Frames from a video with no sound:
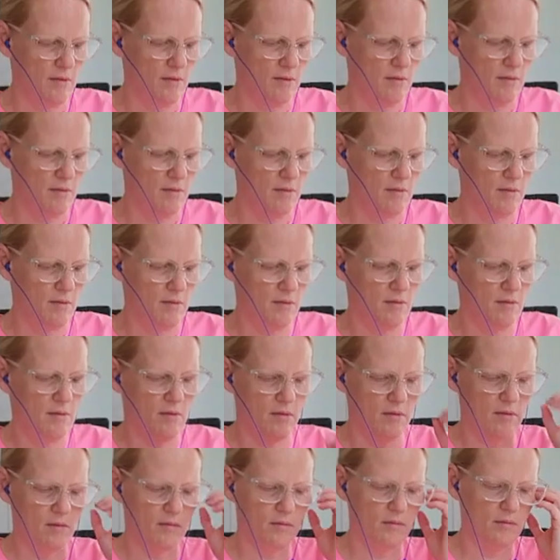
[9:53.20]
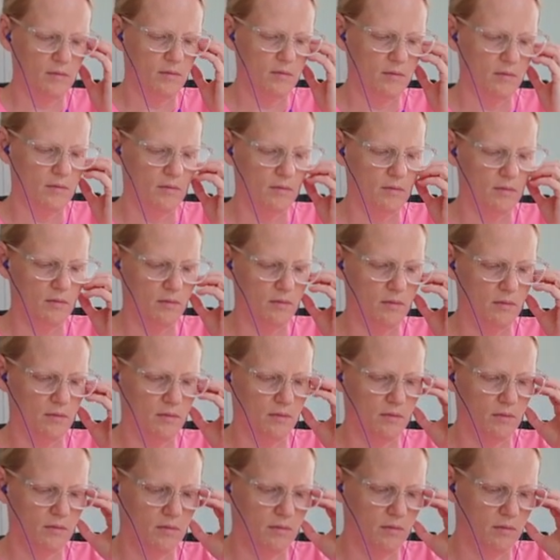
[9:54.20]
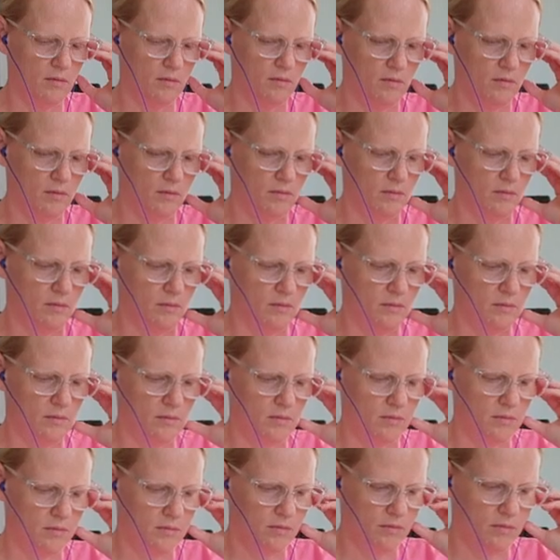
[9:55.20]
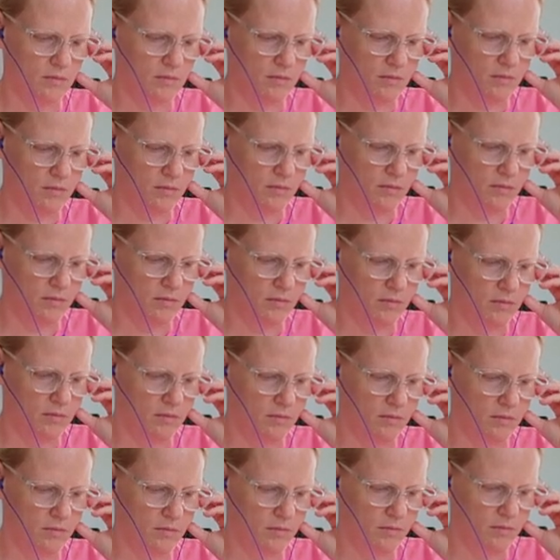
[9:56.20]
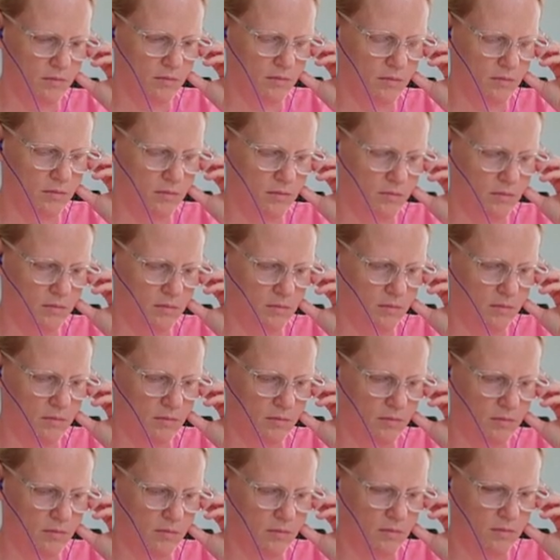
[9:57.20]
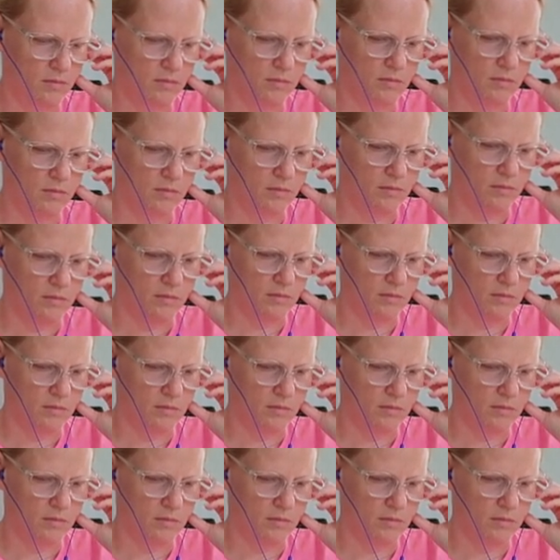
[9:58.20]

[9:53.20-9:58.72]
Nobody speaks.